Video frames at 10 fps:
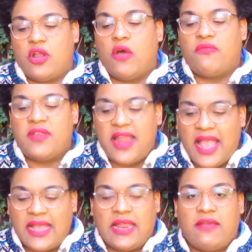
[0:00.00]
of
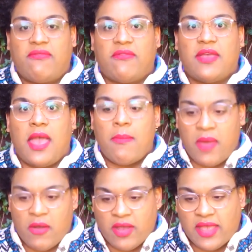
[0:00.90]
Native
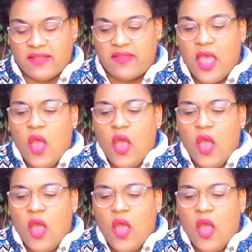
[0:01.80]
Americans,